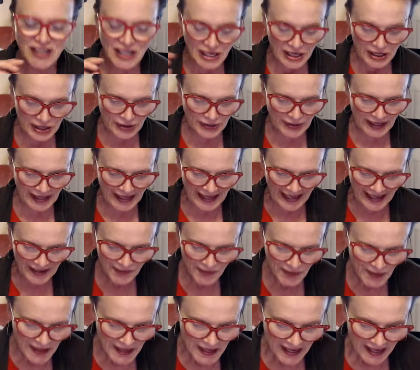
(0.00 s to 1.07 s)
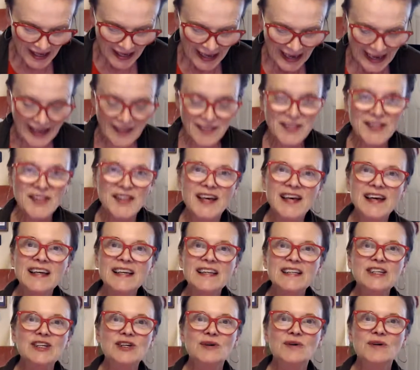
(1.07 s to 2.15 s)
Okay. And then
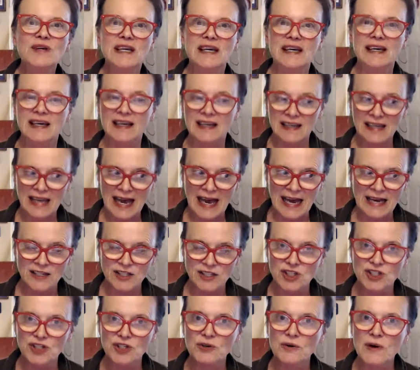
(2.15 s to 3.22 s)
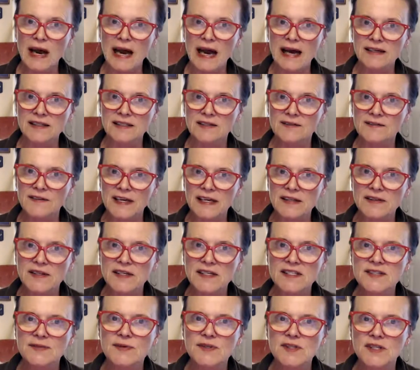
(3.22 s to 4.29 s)
you can, as you activate
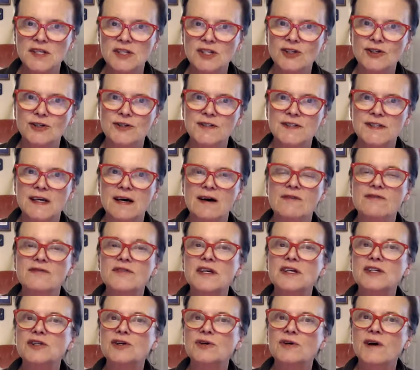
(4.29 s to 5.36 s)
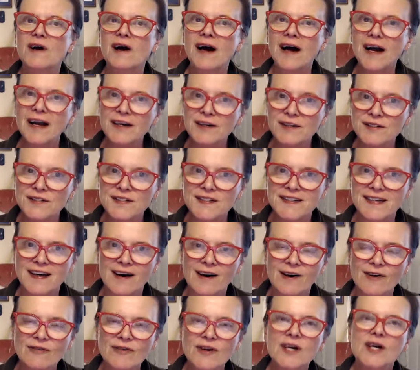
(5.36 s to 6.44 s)
this within yourself, then your higher
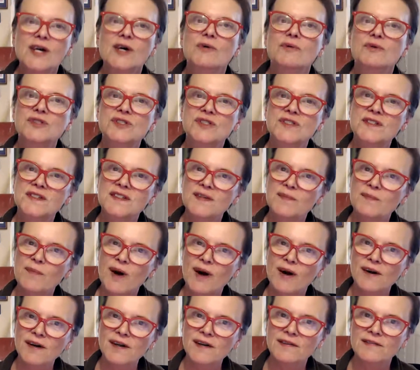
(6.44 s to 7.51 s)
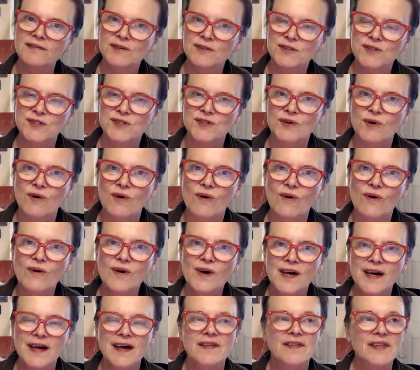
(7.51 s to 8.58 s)
self, which is the part of your soul
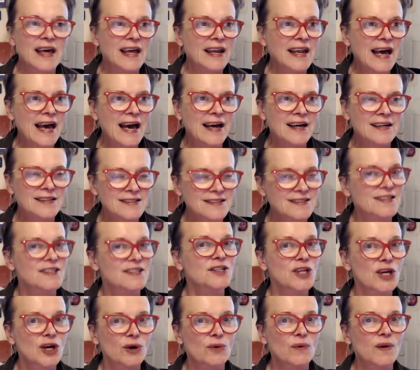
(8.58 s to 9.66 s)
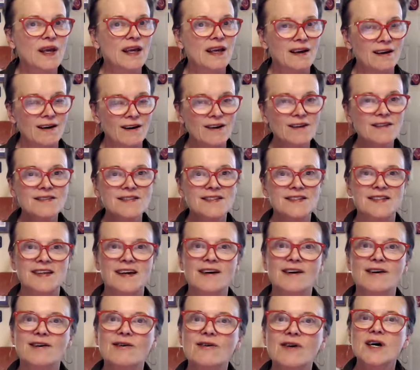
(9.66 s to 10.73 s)
that has the knowing
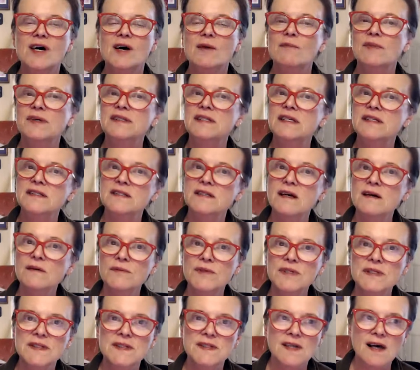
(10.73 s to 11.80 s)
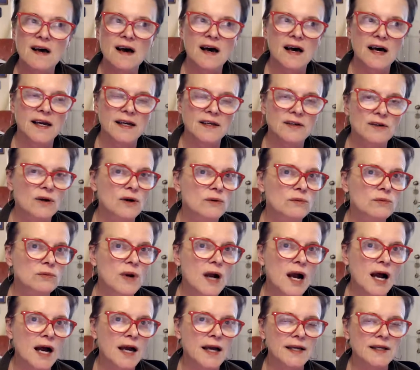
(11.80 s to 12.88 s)
also, but does not reside or
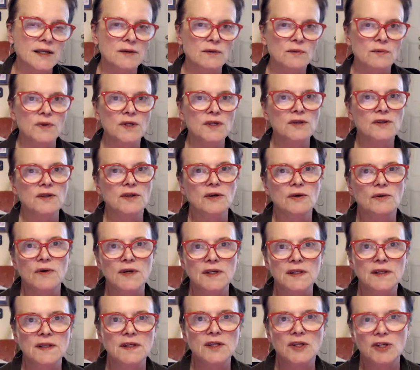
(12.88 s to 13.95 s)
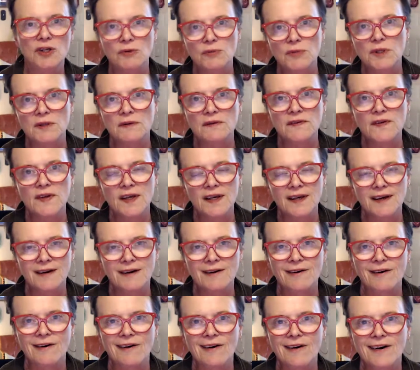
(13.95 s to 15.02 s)
ride with you in the human
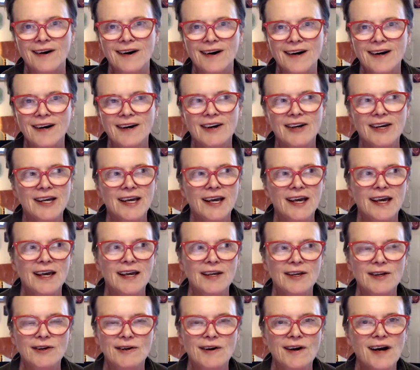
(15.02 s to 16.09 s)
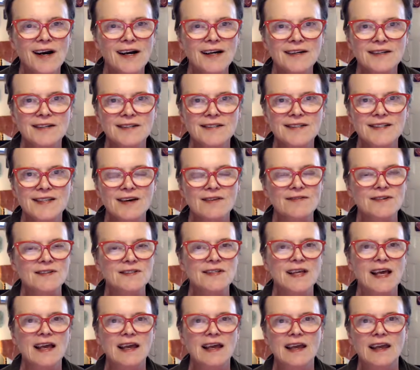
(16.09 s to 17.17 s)
vehicle. Okay, your higher self is
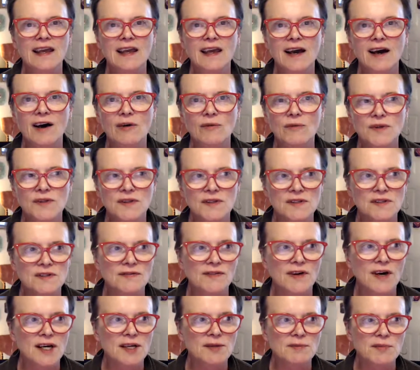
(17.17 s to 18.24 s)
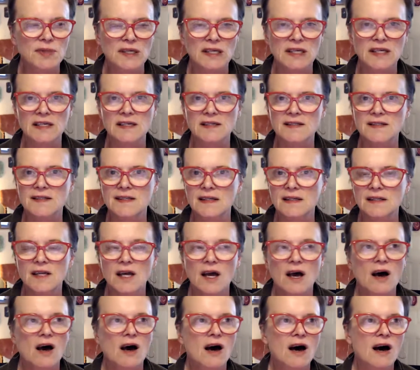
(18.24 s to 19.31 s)
hanging out with the divine beings and
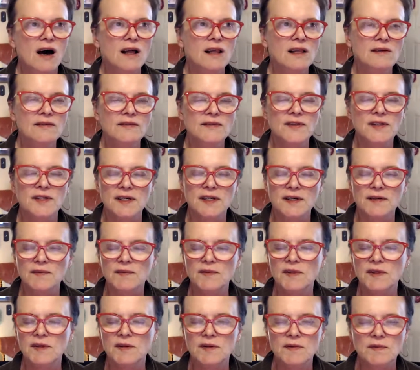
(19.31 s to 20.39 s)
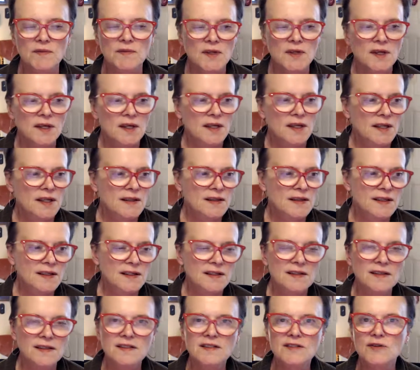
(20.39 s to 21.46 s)
all of
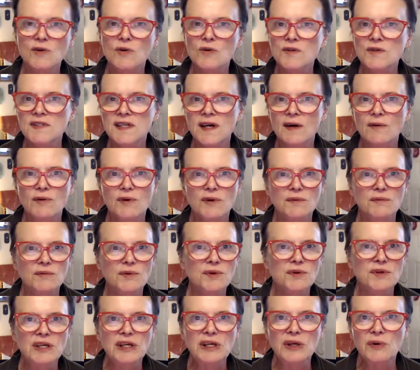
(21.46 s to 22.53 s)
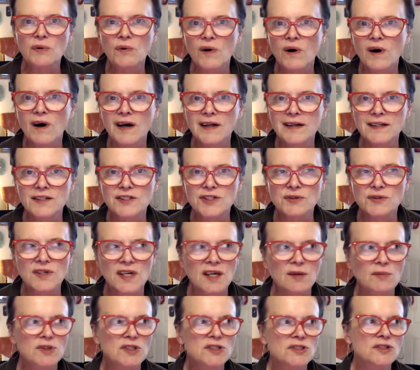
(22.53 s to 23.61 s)
the souls that were rooting you on as you
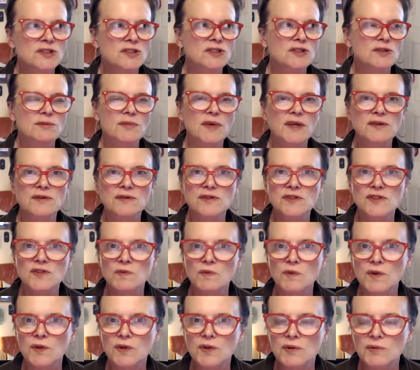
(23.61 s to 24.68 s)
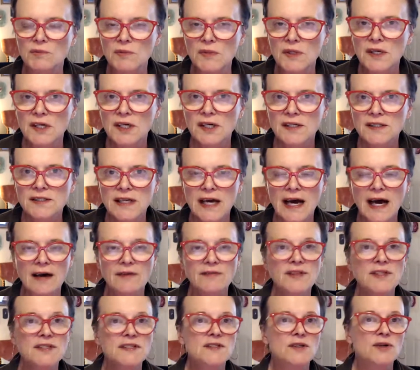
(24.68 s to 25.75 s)
came into your mother's womb to
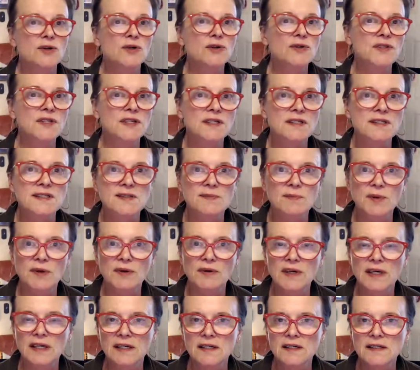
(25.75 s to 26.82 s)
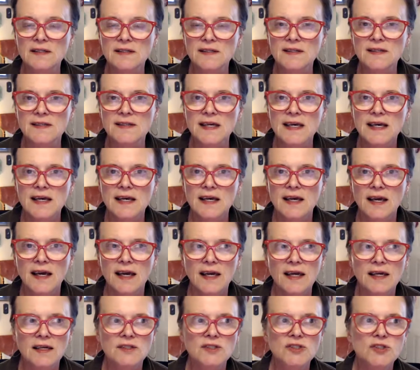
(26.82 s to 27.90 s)
have this earth experience
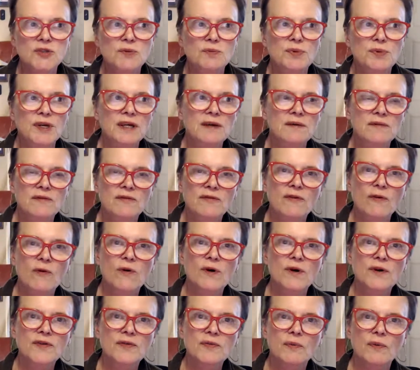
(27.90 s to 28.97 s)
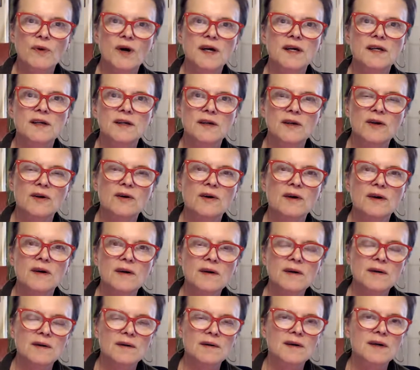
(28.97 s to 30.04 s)
and to bring forth what
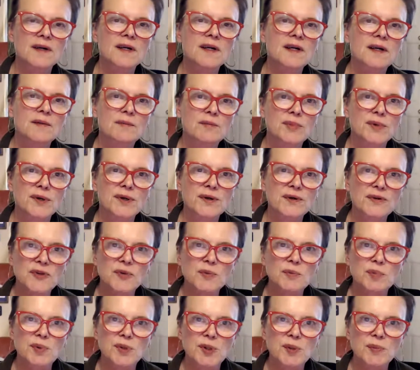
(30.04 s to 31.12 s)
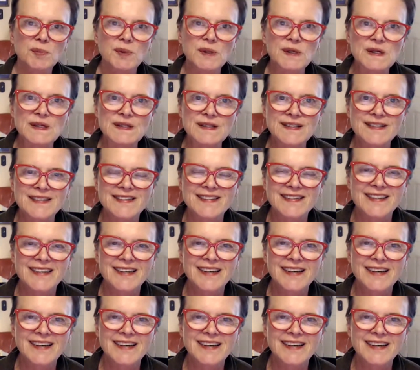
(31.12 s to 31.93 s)
your birth purpose